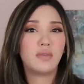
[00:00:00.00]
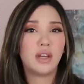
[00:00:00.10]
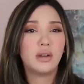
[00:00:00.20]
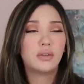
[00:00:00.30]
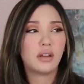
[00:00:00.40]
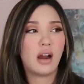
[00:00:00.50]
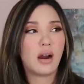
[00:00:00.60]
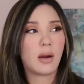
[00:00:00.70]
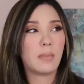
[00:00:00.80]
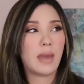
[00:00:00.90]
My videos
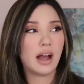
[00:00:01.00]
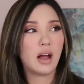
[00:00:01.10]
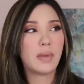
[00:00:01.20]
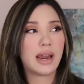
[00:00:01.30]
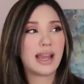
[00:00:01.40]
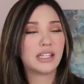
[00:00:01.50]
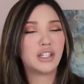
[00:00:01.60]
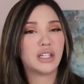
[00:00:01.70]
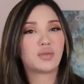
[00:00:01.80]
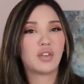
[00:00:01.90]
are male, but I guess
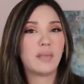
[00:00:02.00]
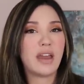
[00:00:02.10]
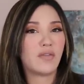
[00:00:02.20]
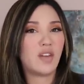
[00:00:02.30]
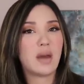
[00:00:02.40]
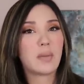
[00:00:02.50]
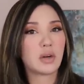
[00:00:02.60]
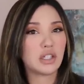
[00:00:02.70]
just from a female